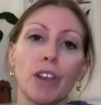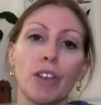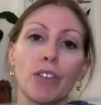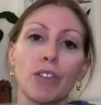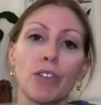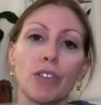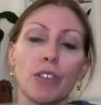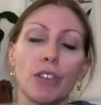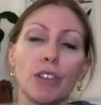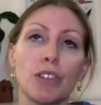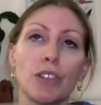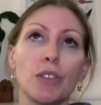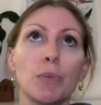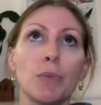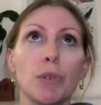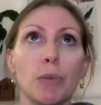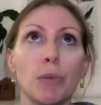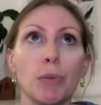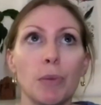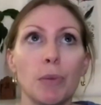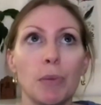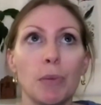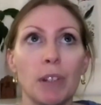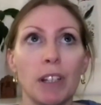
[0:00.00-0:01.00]
so this is
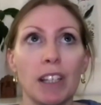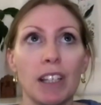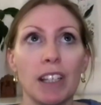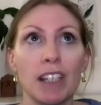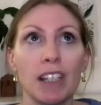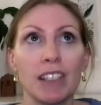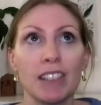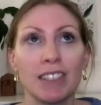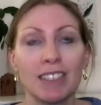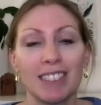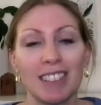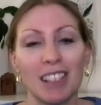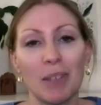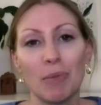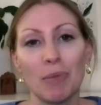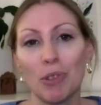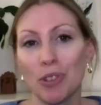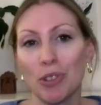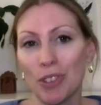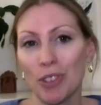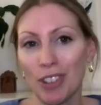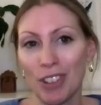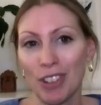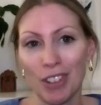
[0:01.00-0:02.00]
probably, I'm
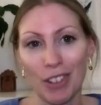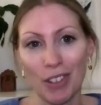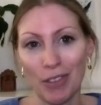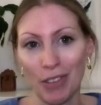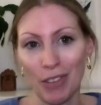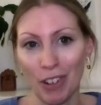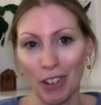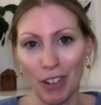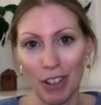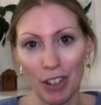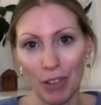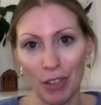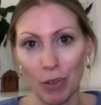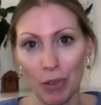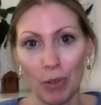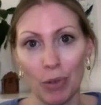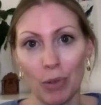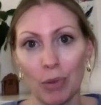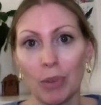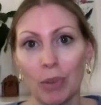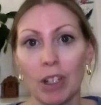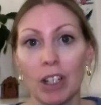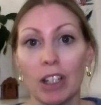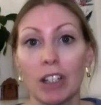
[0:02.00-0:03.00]
sure this is a very
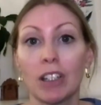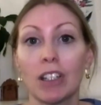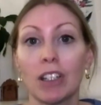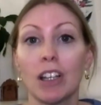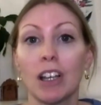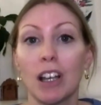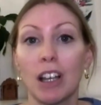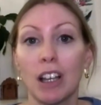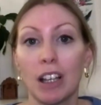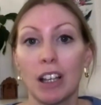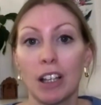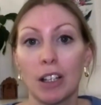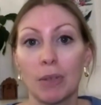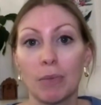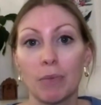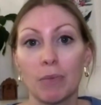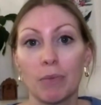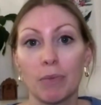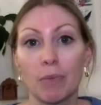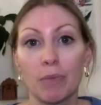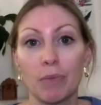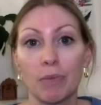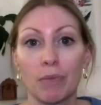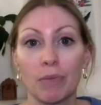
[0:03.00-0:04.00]
difficult one
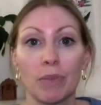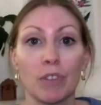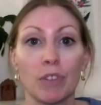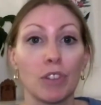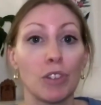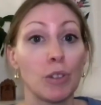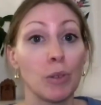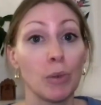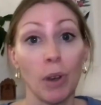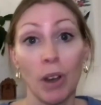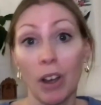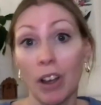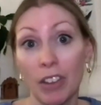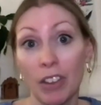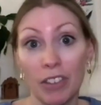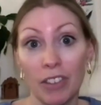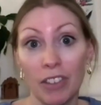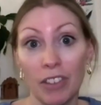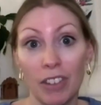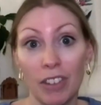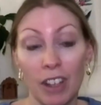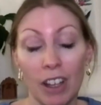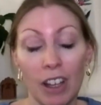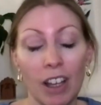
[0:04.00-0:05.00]
um, to
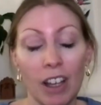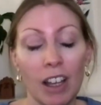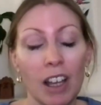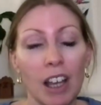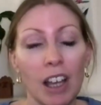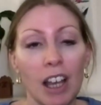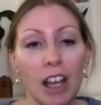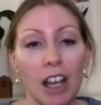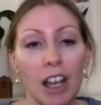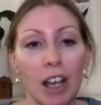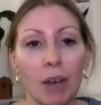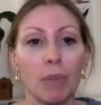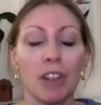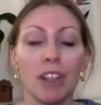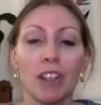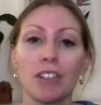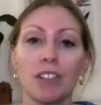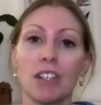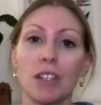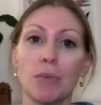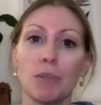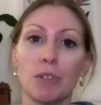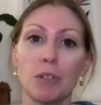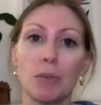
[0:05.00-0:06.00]
answer, but there
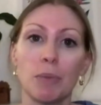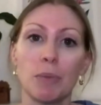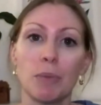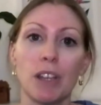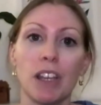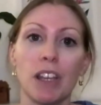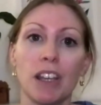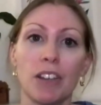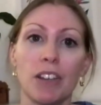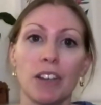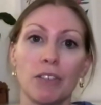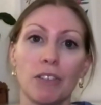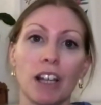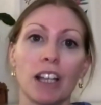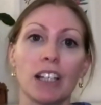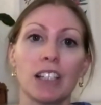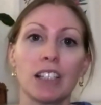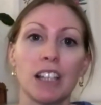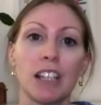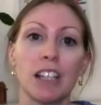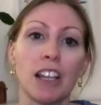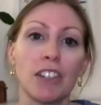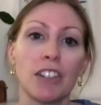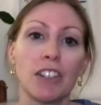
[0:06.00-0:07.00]
seems to be a great
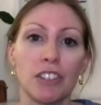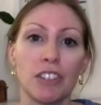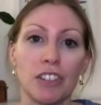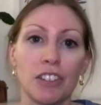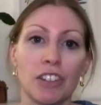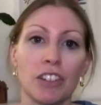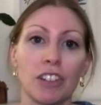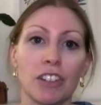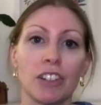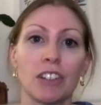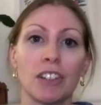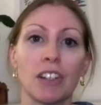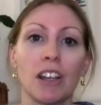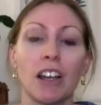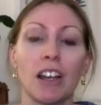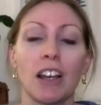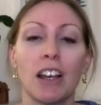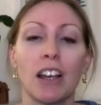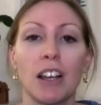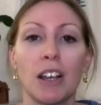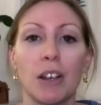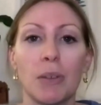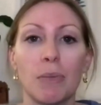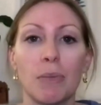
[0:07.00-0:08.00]
tension
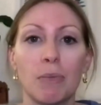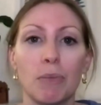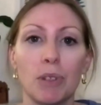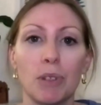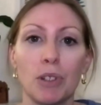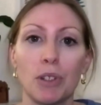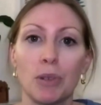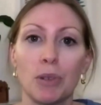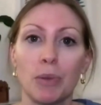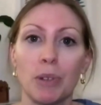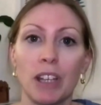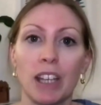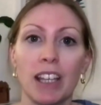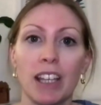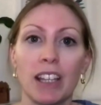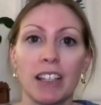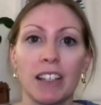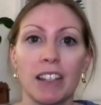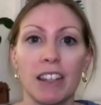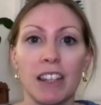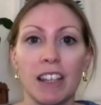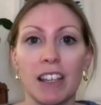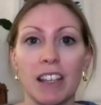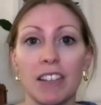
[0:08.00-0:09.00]
um,
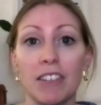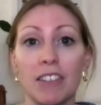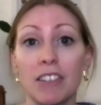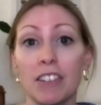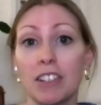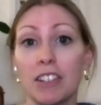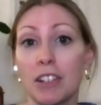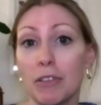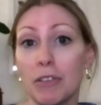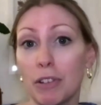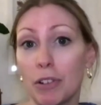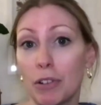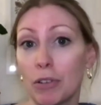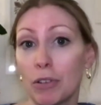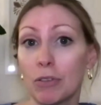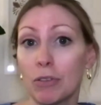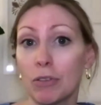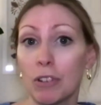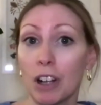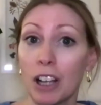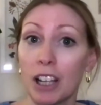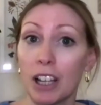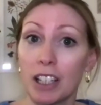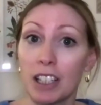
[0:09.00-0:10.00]
between the satirical
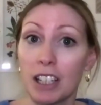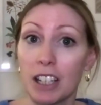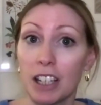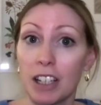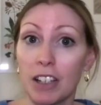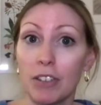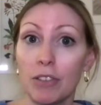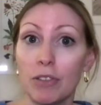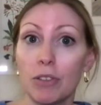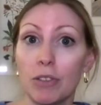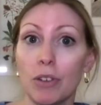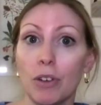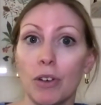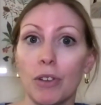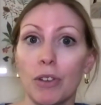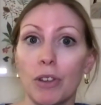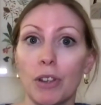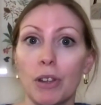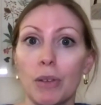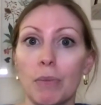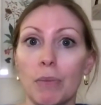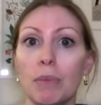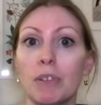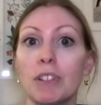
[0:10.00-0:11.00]
writings or
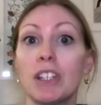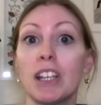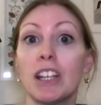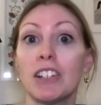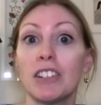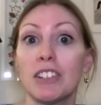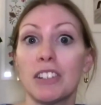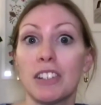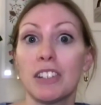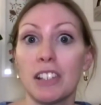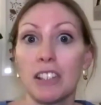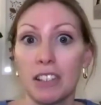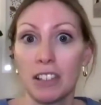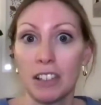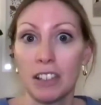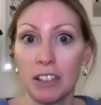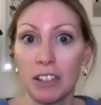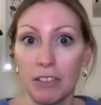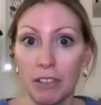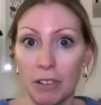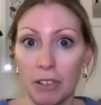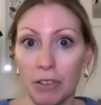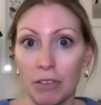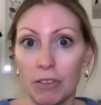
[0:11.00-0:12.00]
the potentially
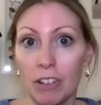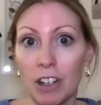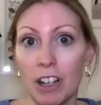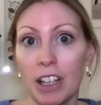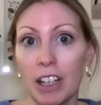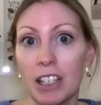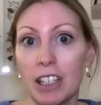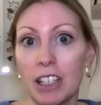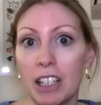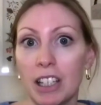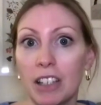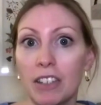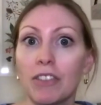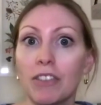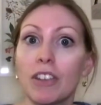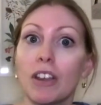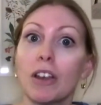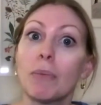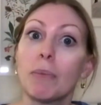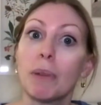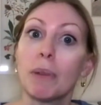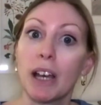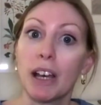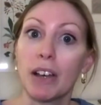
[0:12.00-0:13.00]
satirical writings
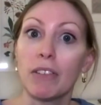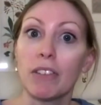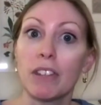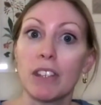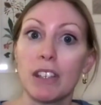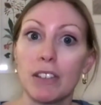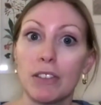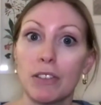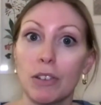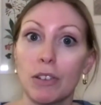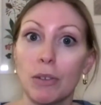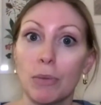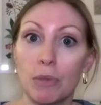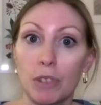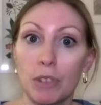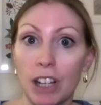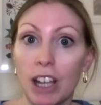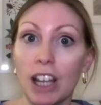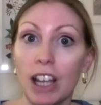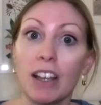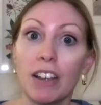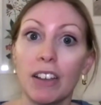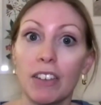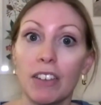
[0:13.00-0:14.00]
about these
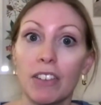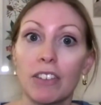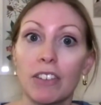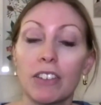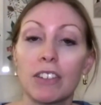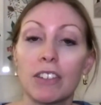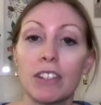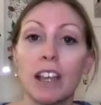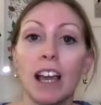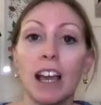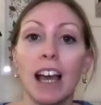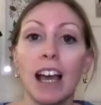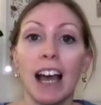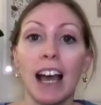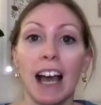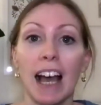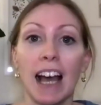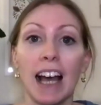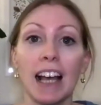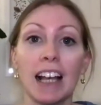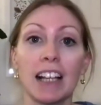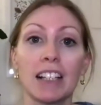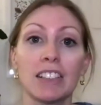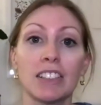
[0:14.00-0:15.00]
objects
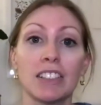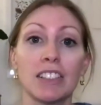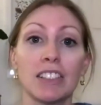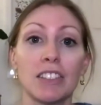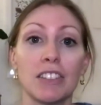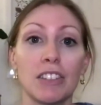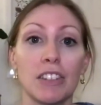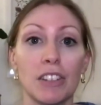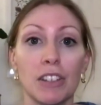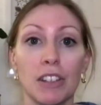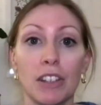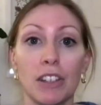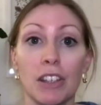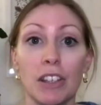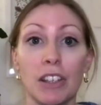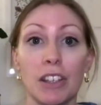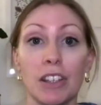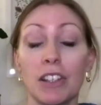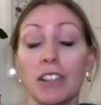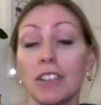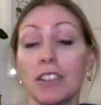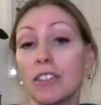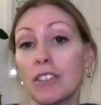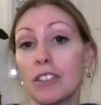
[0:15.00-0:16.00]
and the
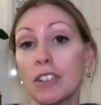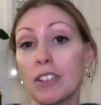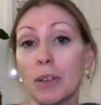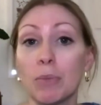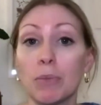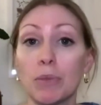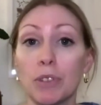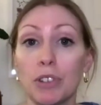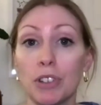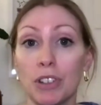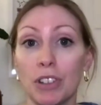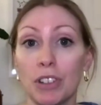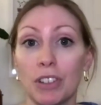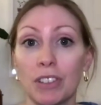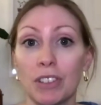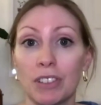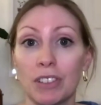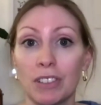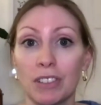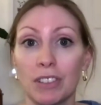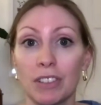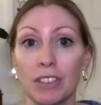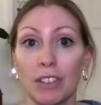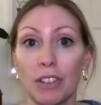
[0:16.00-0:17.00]
consumption
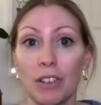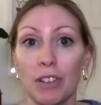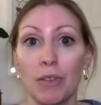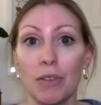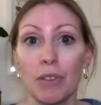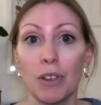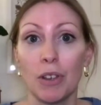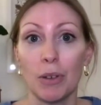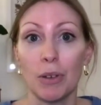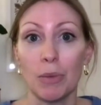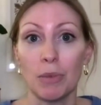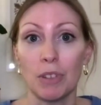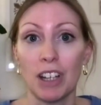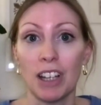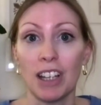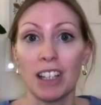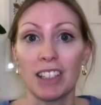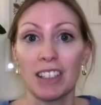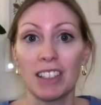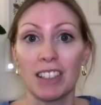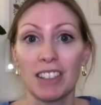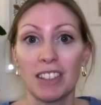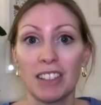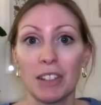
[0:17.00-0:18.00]
of the
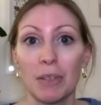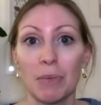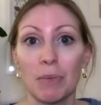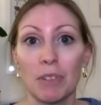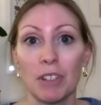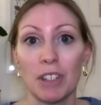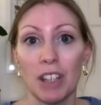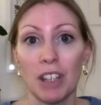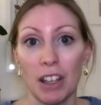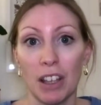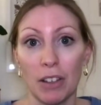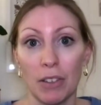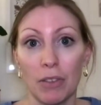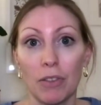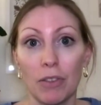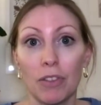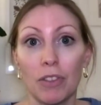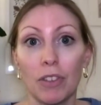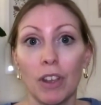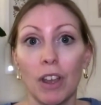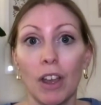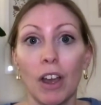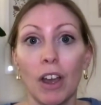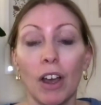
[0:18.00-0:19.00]
objects
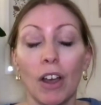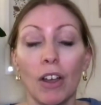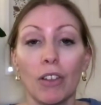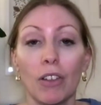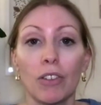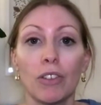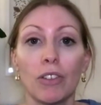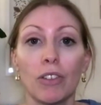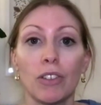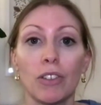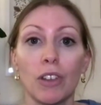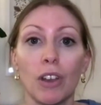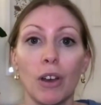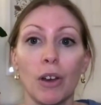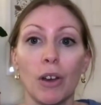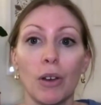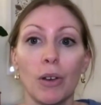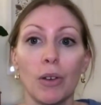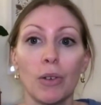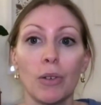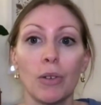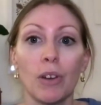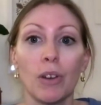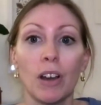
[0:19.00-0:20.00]
themselves.
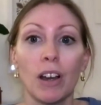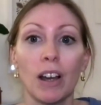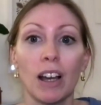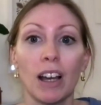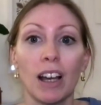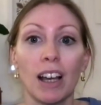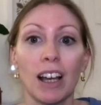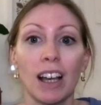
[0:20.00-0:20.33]
So